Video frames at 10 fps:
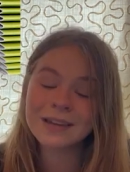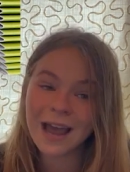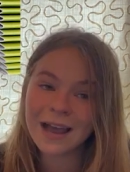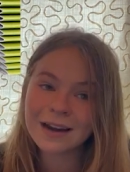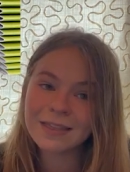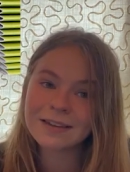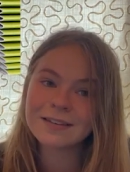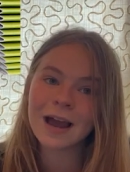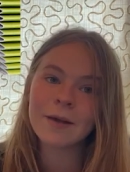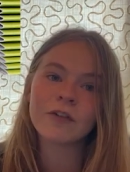again,
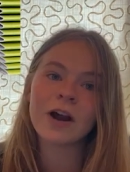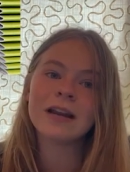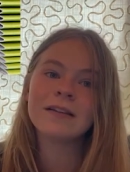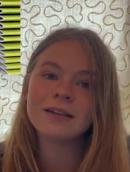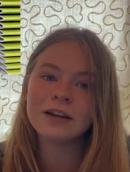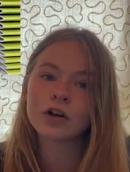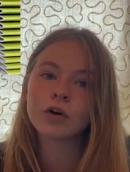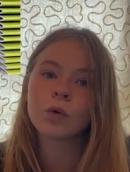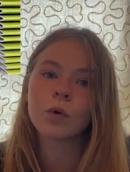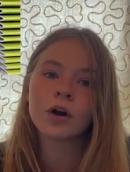this time for any senior
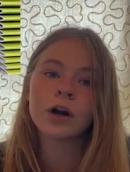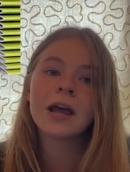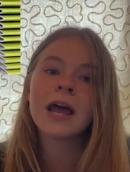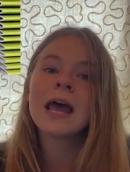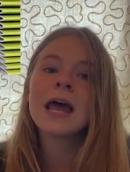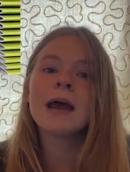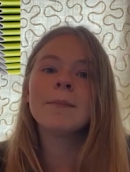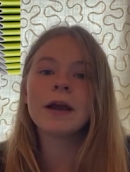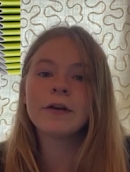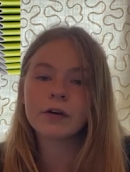who ordered
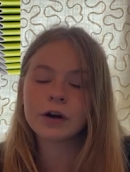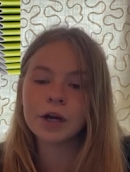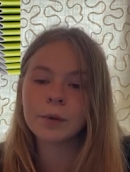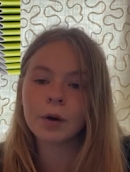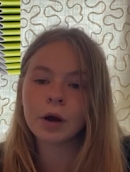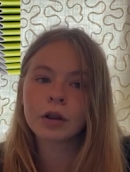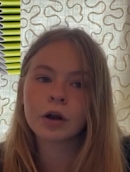and paid for a yearbook.